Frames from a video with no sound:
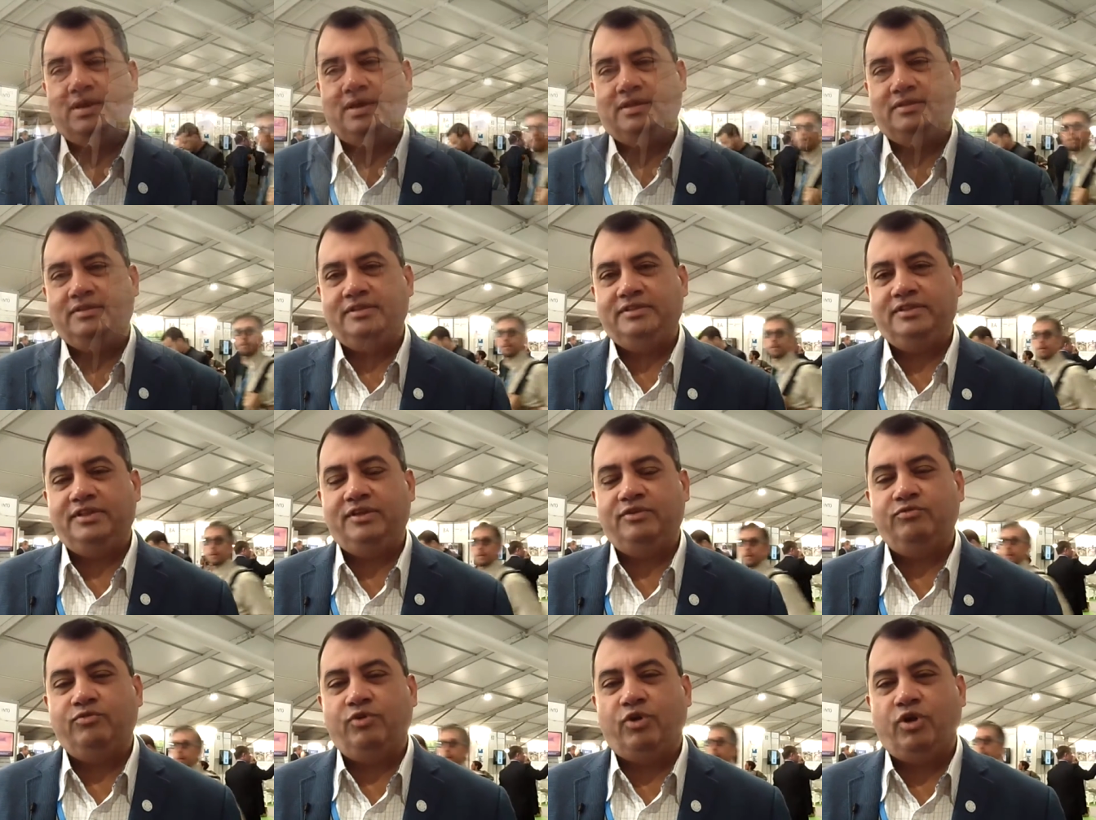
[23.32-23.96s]
I
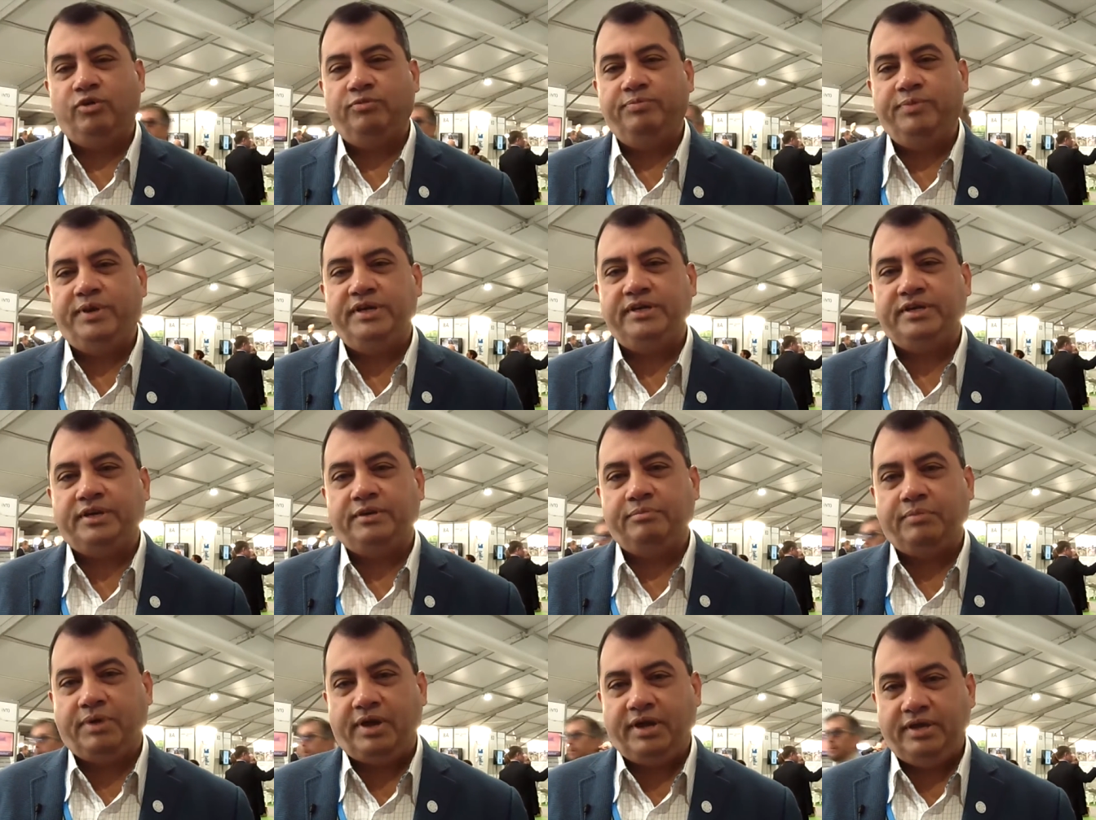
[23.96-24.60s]
think the
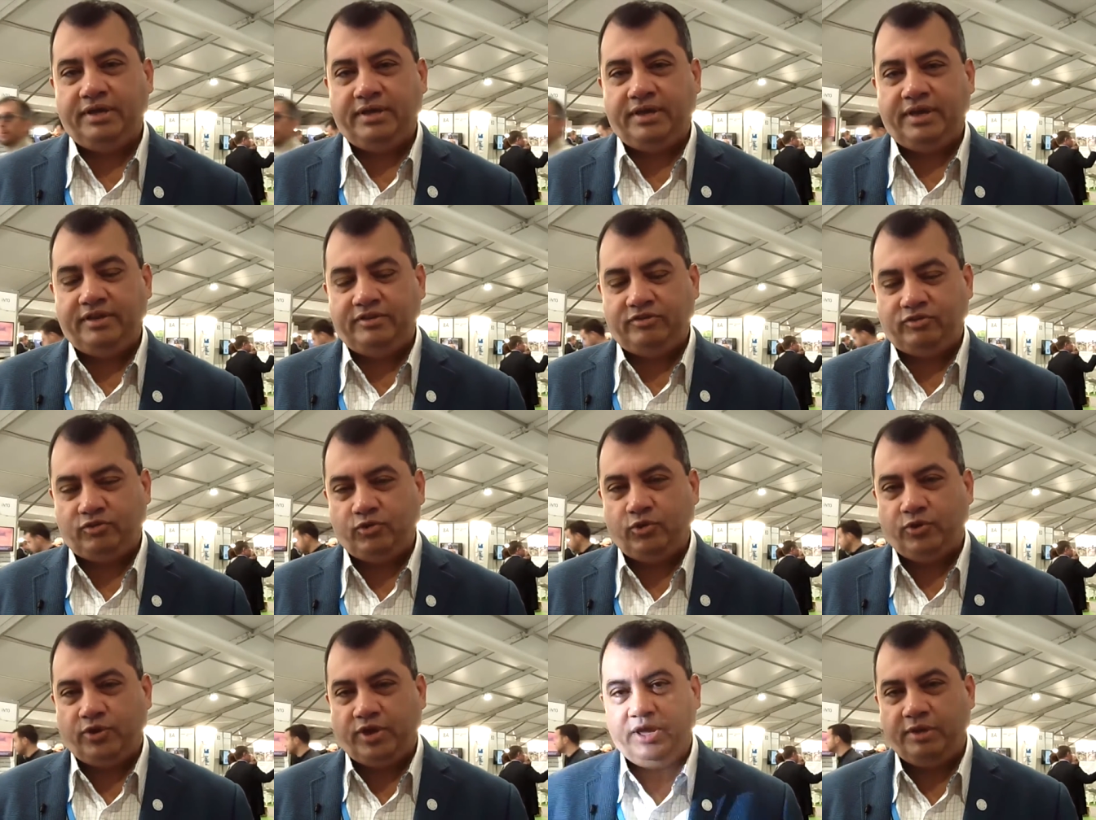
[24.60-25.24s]
involvement in my
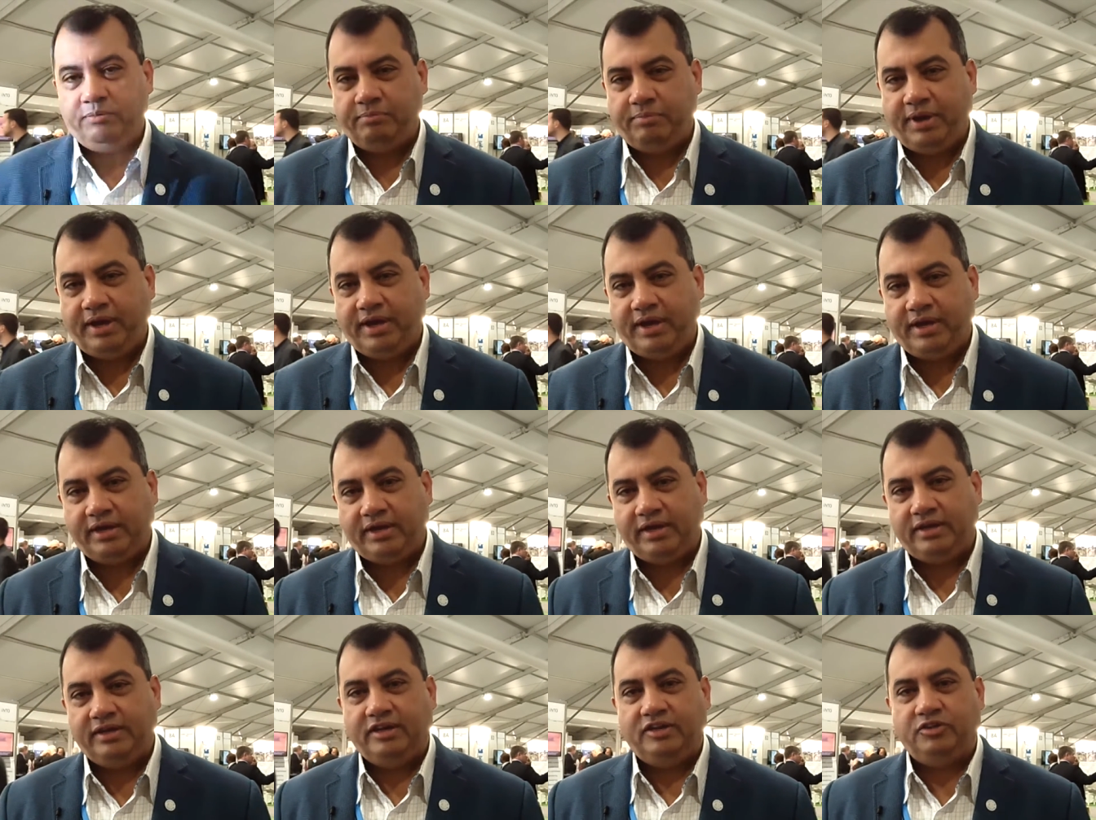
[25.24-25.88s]
case, looking
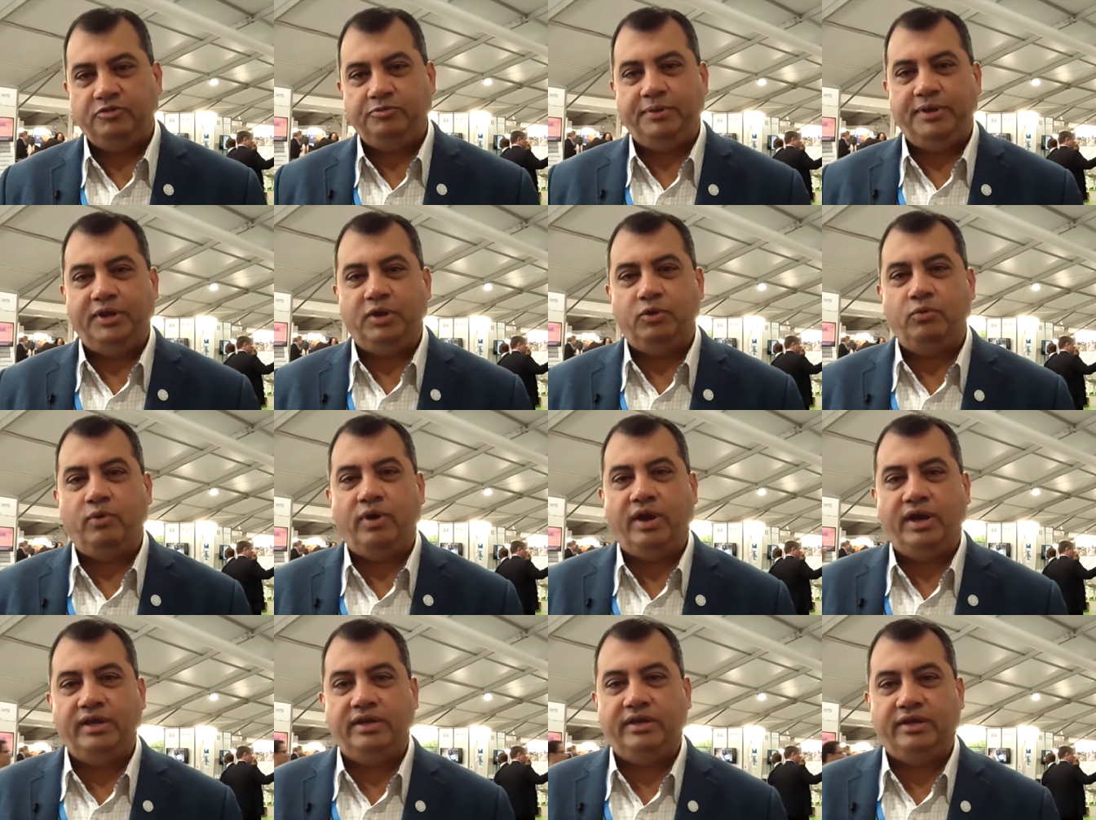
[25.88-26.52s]
back, and it's been a
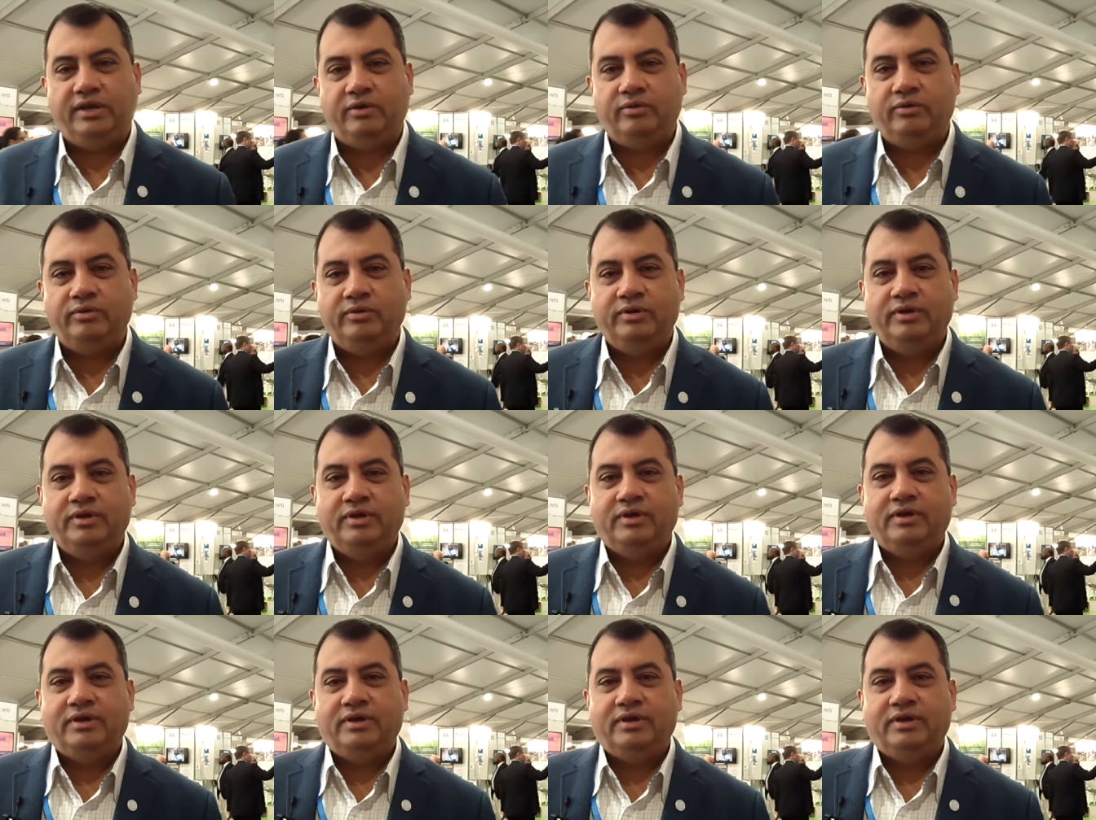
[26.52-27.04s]
while now,